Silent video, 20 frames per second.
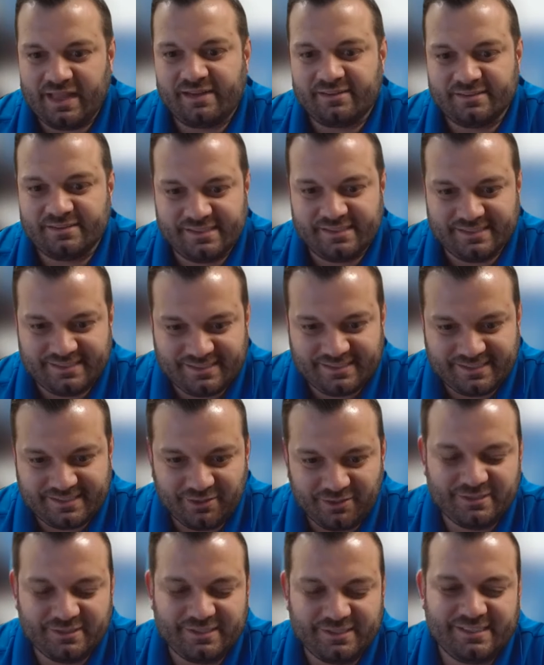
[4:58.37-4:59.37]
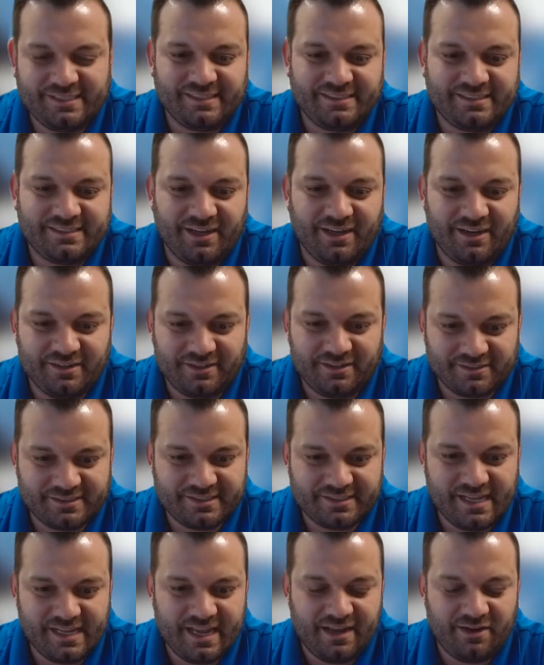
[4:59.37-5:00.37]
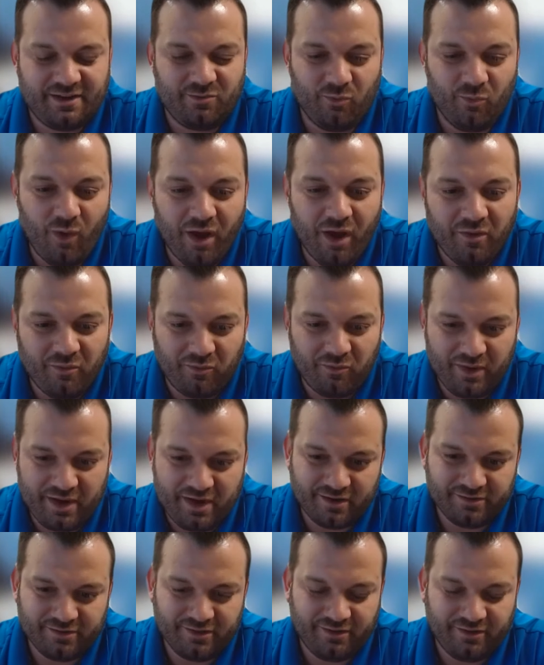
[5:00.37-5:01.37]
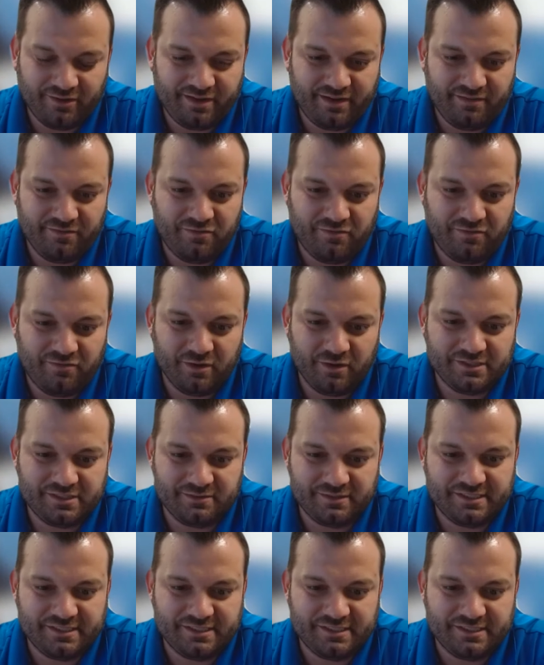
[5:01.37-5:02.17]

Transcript: allows the associates to understand what we are looking for.